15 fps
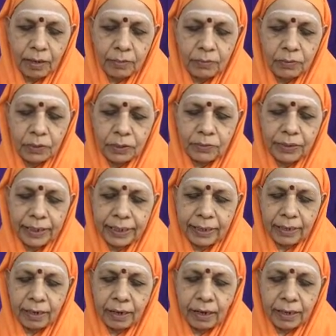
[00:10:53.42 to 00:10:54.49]
which we
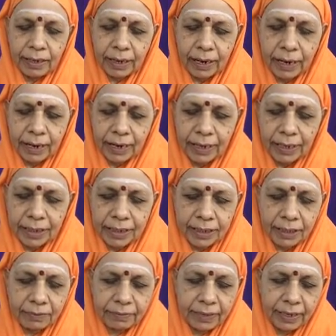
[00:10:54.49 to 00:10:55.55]
cannot,
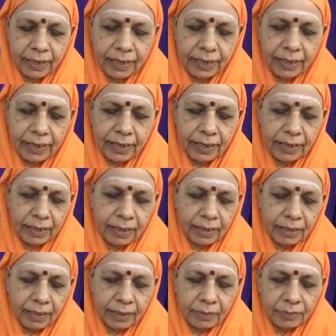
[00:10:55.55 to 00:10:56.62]
alakshya
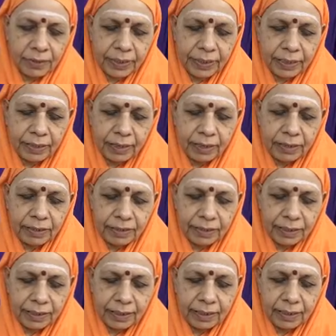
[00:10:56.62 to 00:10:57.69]
vegena, we cannot
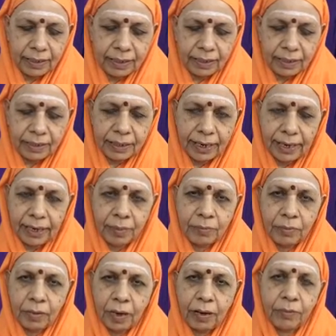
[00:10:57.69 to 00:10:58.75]
see
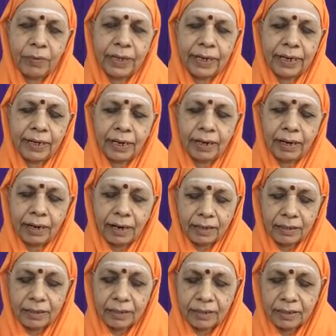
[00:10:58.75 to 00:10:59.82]
time or we cannot
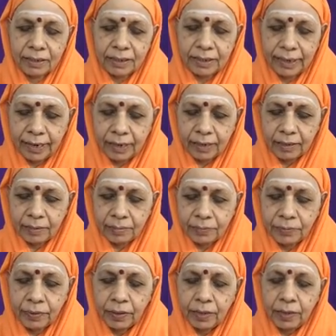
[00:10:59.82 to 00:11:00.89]
touch time
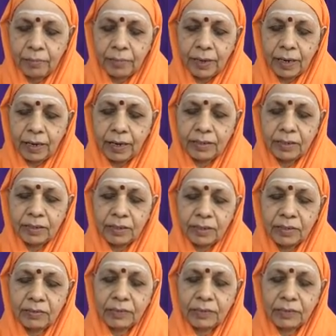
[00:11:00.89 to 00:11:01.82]
because it is